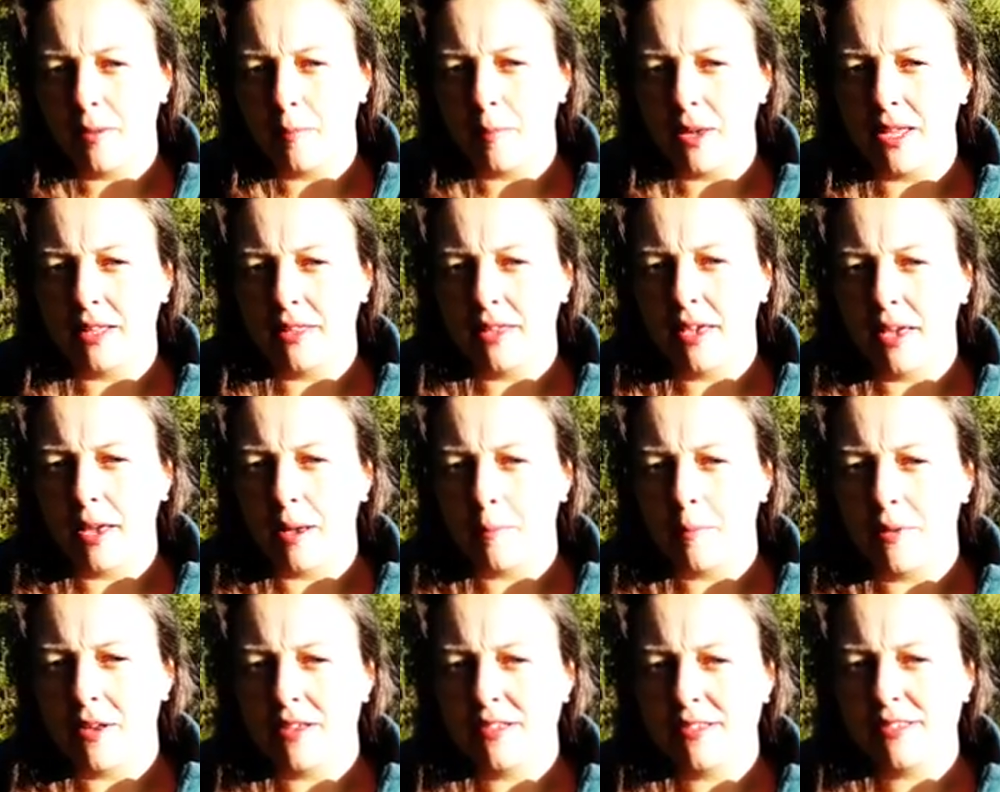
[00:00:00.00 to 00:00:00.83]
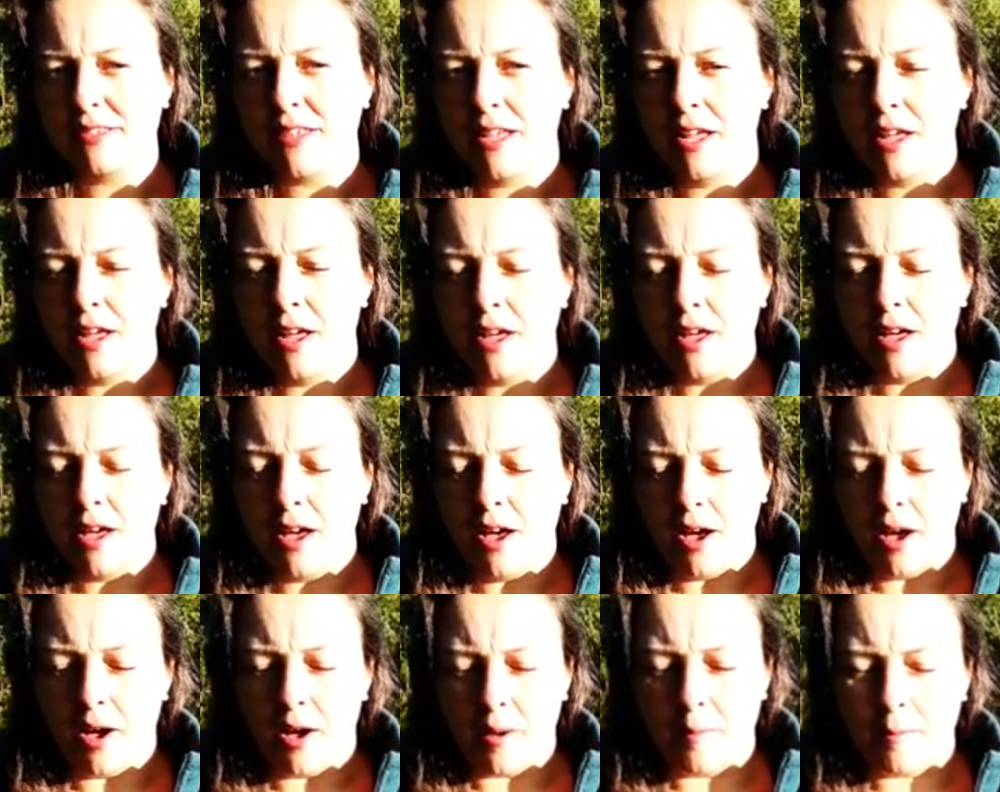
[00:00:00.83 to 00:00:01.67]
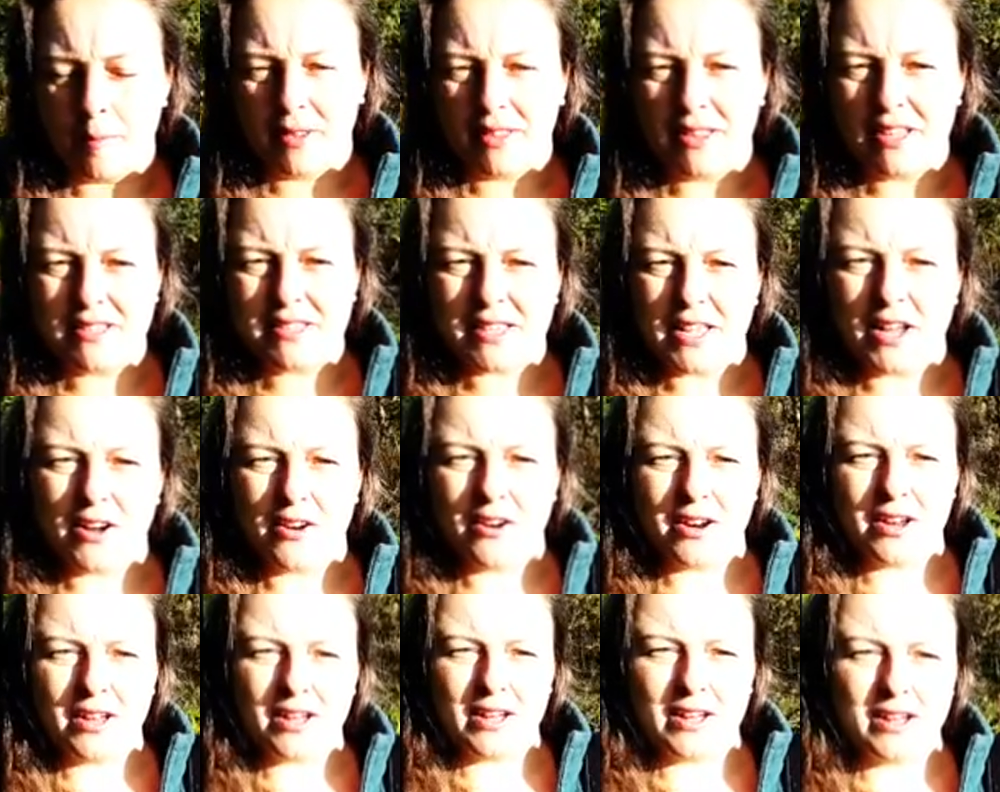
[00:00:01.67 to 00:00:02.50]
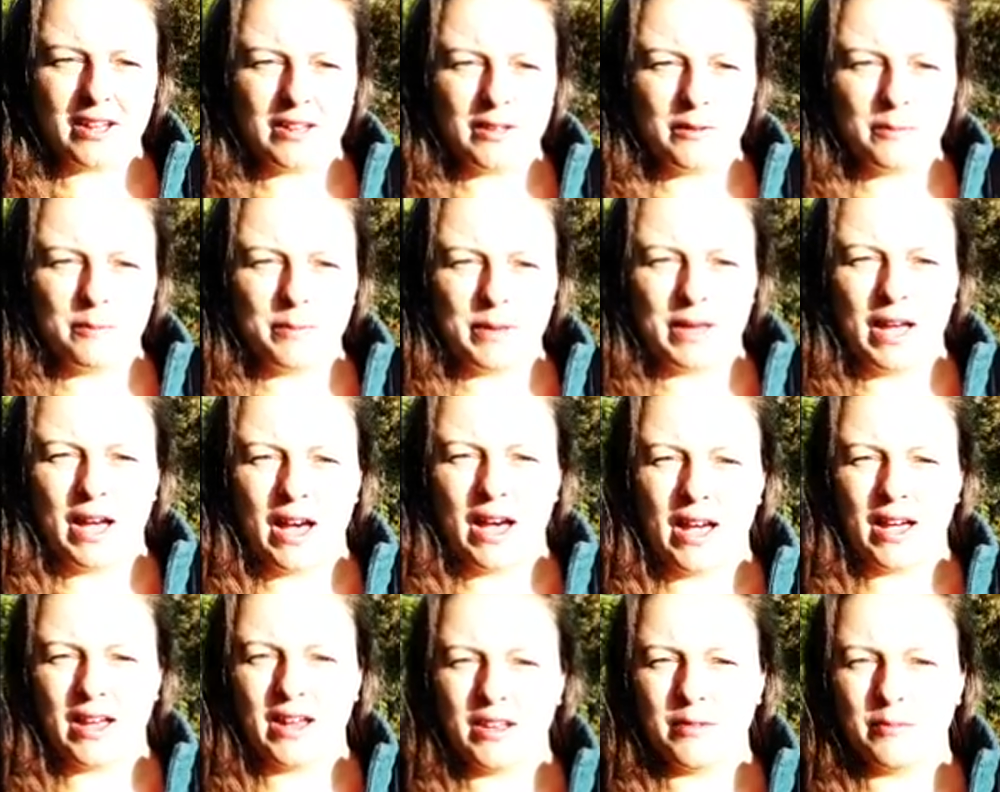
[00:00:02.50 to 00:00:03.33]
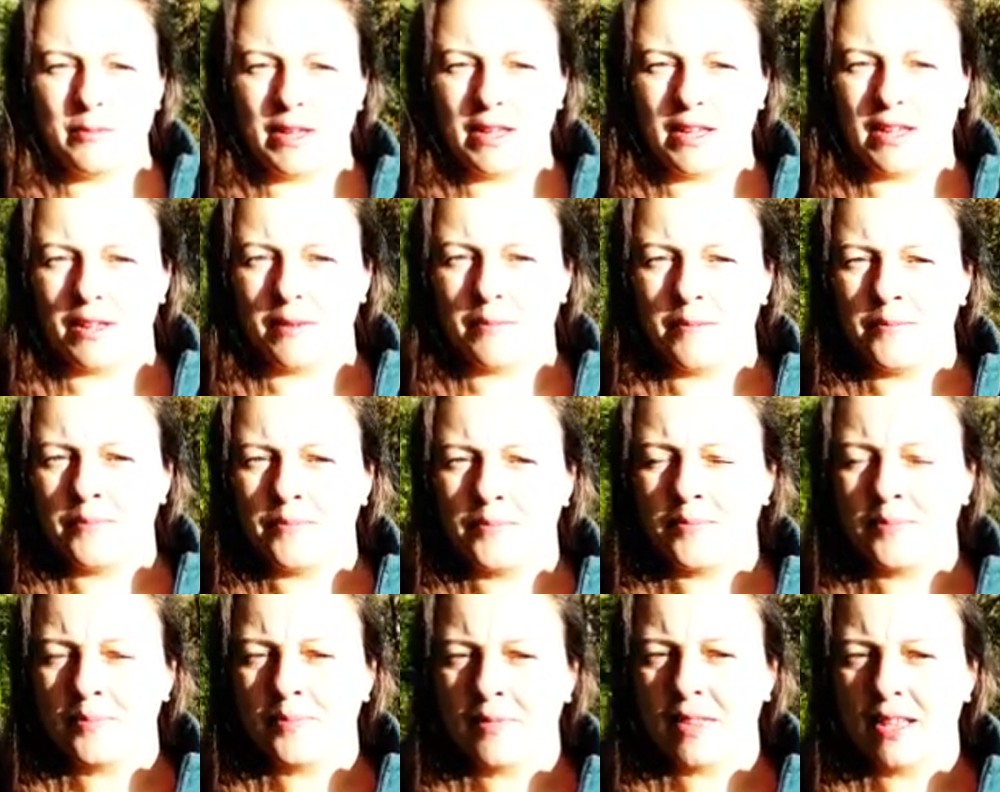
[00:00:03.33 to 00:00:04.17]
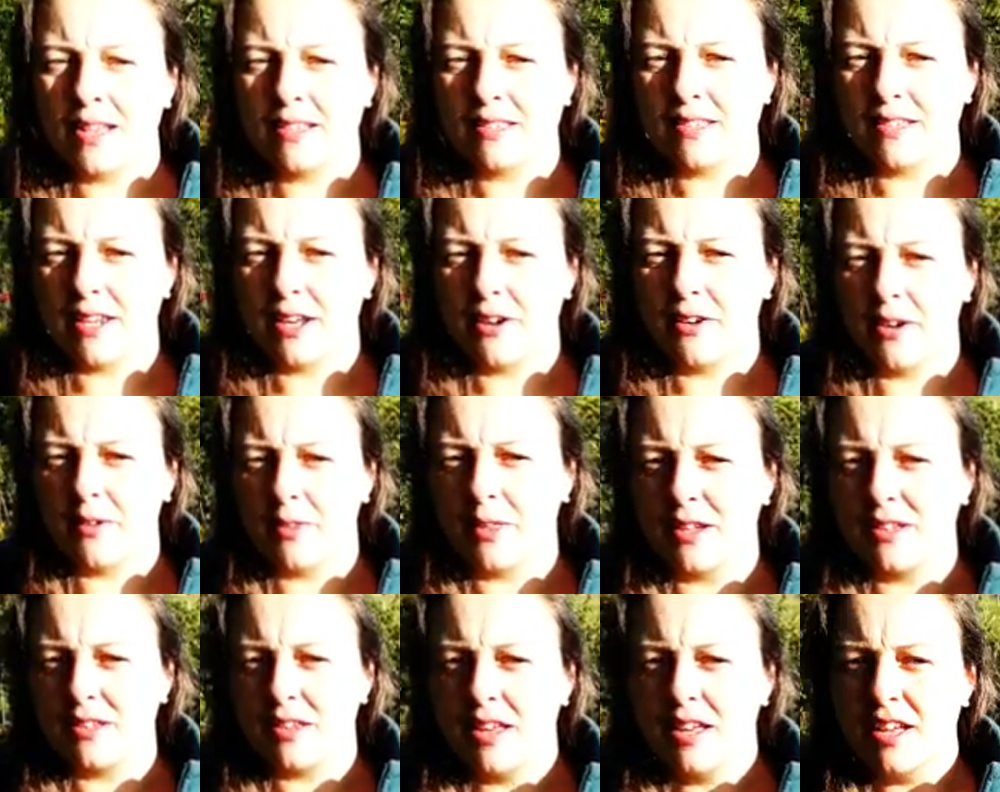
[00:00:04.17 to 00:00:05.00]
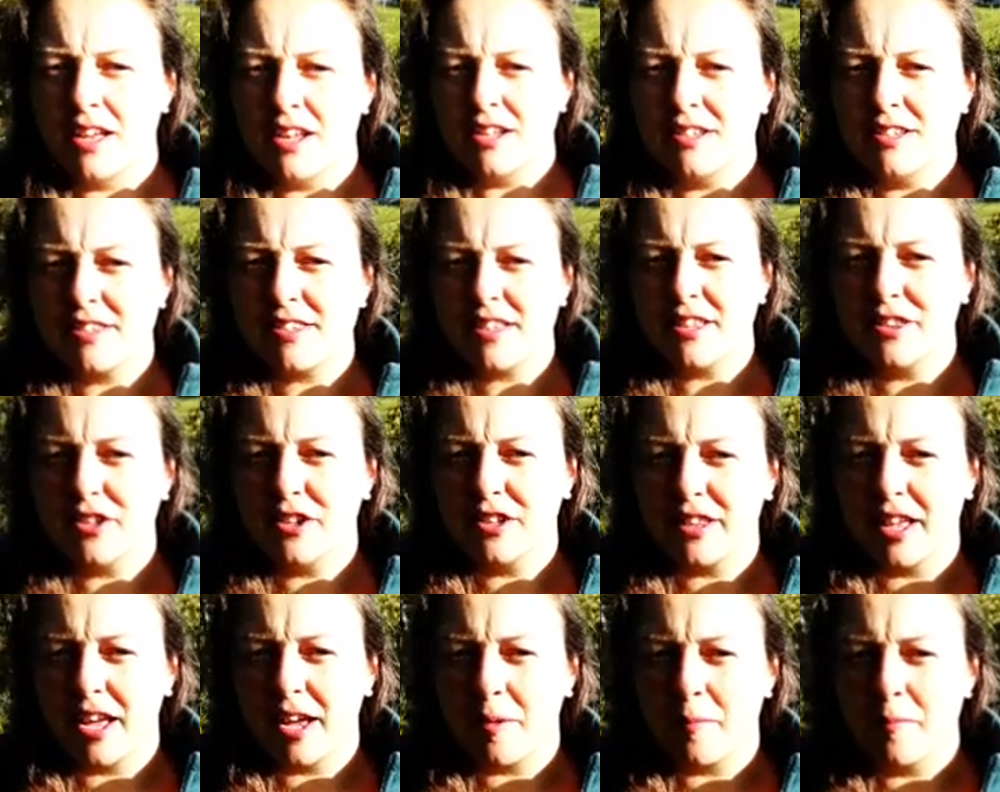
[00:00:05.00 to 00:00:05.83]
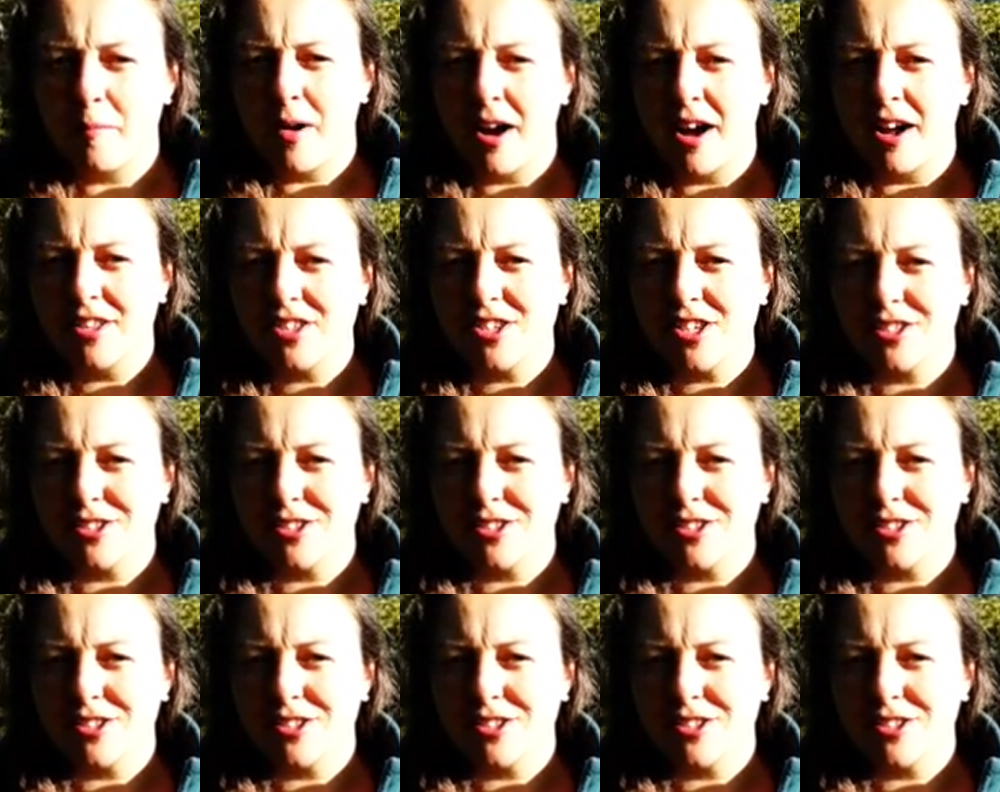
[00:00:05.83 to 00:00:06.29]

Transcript: the main campus. But this area behind me is an area that doesn't look like much.